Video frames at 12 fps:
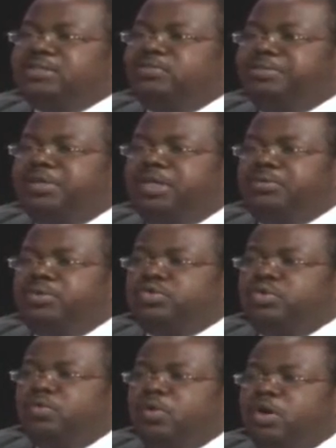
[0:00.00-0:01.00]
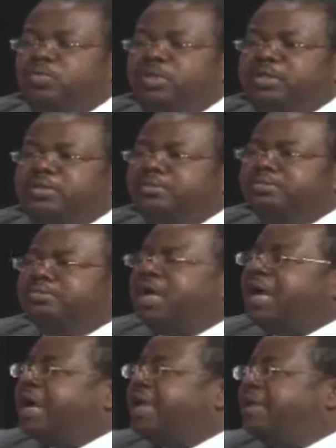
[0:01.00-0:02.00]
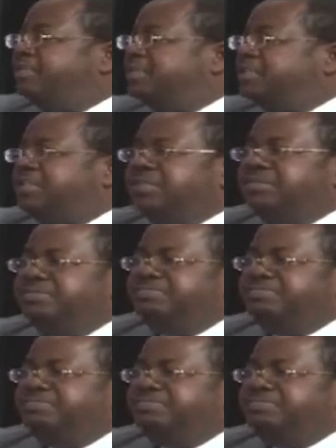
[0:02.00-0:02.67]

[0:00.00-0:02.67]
we've been able to work with IFC,